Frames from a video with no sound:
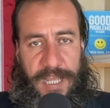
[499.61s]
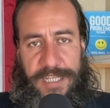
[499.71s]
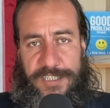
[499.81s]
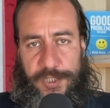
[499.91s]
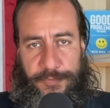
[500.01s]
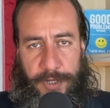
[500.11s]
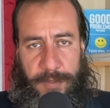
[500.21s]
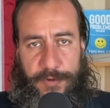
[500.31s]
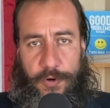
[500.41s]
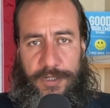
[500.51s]
And the
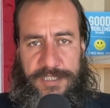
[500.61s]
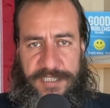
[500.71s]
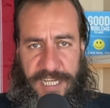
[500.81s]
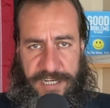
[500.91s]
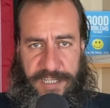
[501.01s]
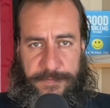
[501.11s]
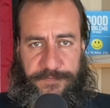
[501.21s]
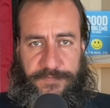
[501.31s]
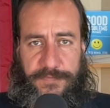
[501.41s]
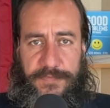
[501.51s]
Supreme Court stated
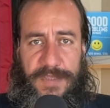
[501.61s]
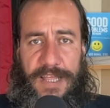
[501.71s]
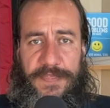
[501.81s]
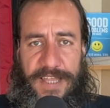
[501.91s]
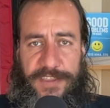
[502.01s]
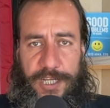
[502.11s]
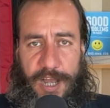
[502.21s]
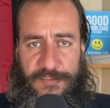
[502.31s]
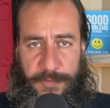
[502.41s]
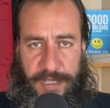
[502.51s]
that the
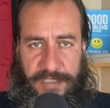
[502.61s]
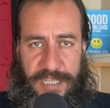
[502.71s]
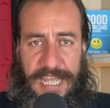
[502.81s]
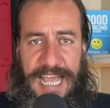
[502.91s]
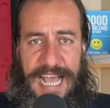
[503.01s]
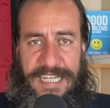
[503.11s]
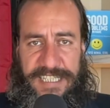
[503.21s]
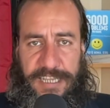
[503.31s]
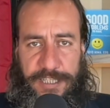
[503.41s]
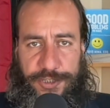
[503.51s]
government has
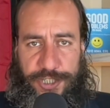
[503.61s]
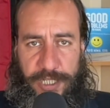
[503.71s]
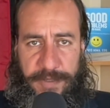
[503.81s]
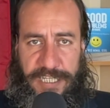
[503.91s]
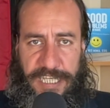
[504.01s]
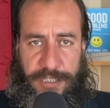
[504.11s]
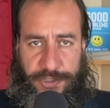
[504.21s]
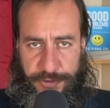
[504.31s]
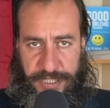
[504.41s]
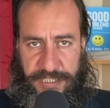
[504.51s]
a legitimate
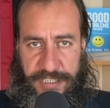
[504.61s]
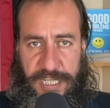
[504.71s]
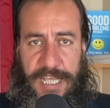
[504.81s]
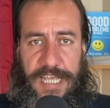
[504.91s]
interest